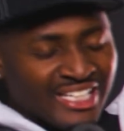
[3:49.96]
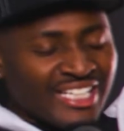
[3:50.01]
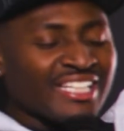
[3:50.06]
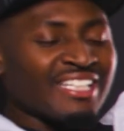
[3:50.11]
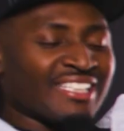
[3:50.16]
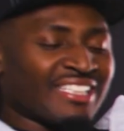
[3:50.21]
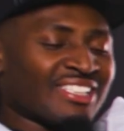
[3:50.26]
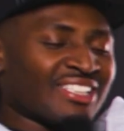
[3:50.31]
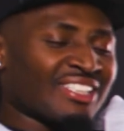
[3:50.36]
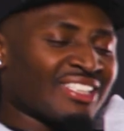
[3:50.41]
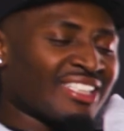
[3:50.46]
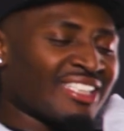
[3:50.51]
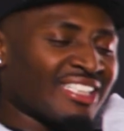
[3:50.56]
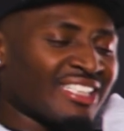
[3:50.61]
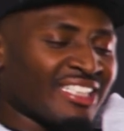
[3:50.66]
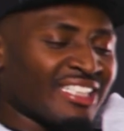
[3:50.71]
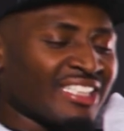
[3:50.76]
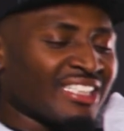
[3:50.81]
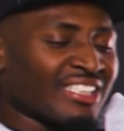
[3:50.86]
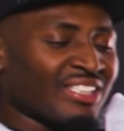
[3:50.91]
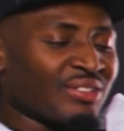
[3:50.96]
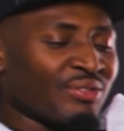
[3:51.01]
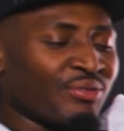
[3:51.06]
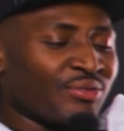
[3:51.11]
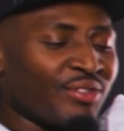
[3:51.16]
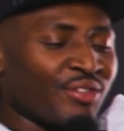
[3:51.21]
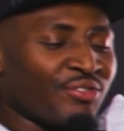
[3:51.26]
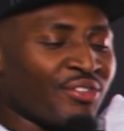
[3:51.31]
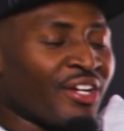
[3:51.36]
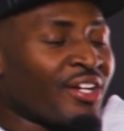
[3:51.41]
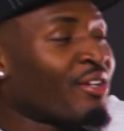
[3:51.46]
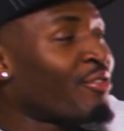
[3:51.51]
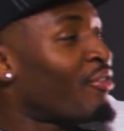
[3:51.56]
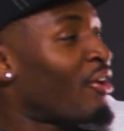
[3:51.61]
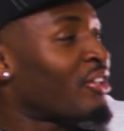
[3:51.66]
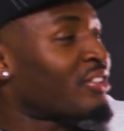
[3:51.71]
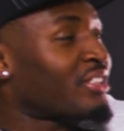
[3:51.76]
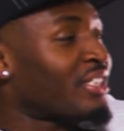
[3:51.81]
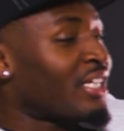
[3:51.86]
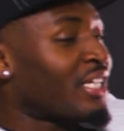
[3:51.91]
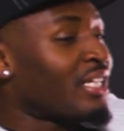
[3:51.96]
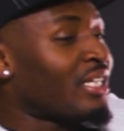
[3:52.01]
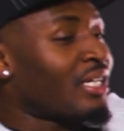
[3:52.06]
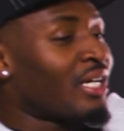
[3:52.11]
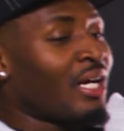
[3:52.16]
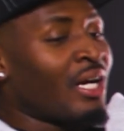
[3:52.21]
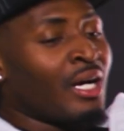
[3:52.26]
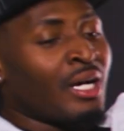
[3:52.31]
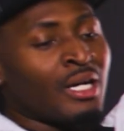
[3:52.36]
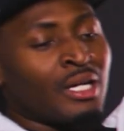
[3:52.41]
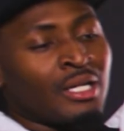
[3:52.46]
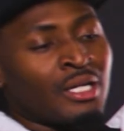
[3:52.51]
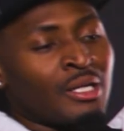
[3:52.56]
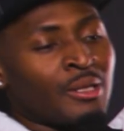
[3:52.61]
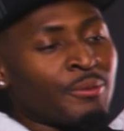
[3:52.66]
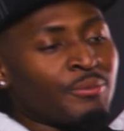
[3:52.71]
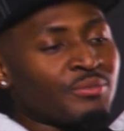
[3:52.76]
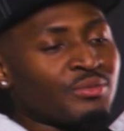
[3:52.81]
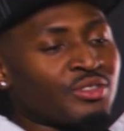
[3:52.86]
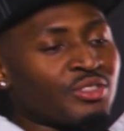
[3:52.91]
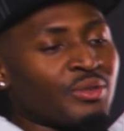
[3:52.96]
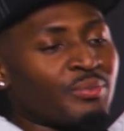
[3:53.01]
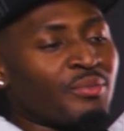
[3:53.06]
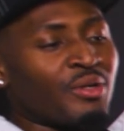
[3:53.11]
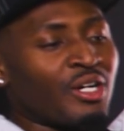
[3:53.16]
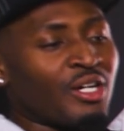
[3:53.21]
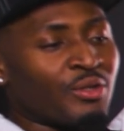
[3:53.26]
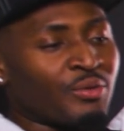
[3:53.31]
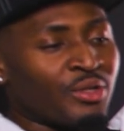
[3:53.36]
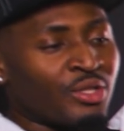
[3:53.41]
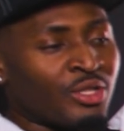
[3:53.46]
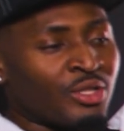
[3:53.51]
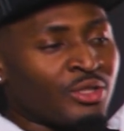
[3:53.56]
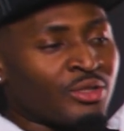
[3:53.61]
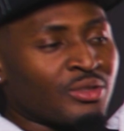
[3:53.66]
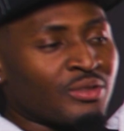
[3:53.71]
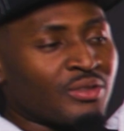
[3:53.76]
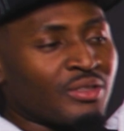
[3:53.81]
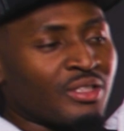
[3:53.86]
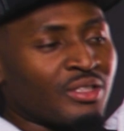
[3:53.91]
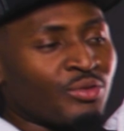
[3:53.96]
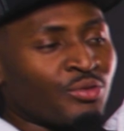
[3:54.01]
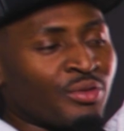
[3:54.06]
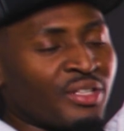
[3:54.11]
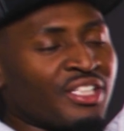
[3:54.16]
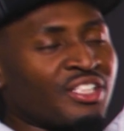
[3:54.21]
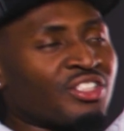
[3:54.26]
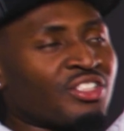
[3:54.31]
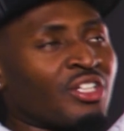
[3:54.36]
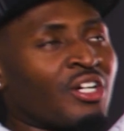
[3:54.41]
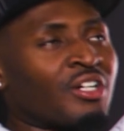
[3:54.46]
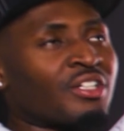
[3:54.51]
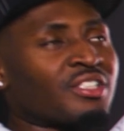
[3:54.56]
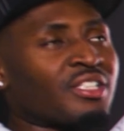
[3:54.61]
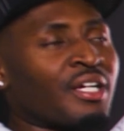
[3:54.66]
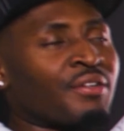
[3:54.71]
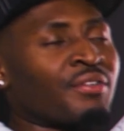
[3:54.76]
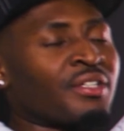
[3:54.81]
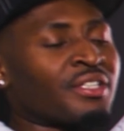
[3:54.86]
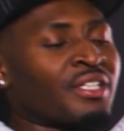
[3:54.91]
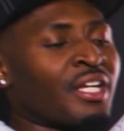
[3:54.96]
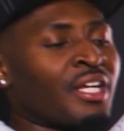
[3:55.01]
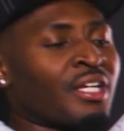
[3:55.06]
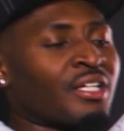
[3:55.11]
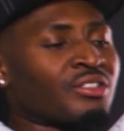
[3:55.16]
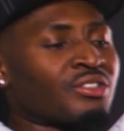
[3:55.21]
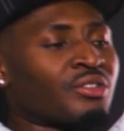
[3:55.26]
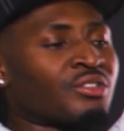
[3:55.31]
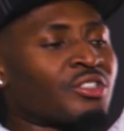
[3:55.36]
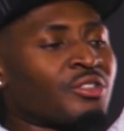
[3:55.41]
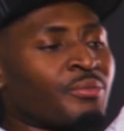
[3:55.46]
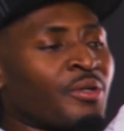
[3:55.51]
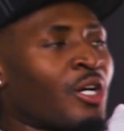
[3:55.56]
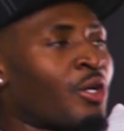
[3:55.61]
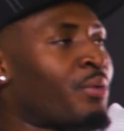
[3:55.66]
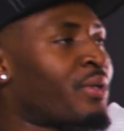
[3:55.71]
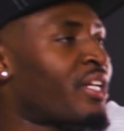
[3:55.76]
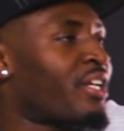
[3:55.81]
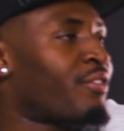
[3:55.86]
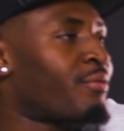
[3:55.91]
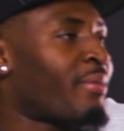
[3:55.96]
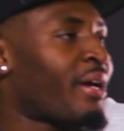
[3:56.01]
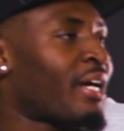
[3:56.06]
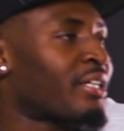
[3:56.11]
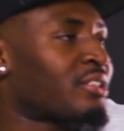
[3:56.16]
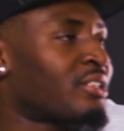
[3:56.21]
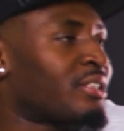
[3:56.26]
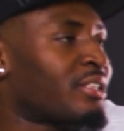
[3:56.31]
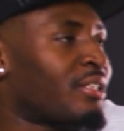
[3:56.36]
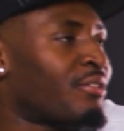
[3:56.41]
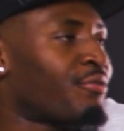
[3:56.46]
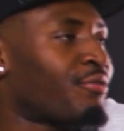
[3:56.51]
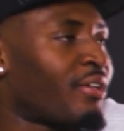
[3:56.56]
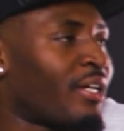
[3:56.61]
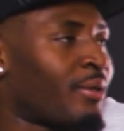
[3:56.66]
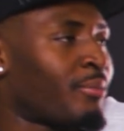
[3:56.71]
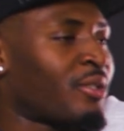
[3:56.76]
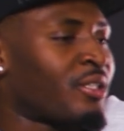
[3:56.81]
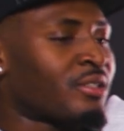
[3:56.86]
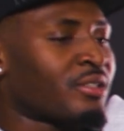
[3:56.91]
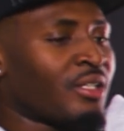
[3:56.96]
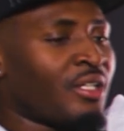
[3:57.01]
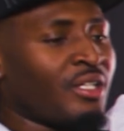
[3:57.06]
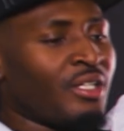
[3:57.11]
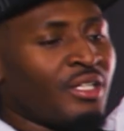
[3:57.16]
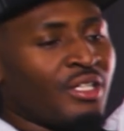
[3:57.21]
is. It is fifth year anniversary. Tomorrow really starts everything. So tomorrow we give back to 10 families.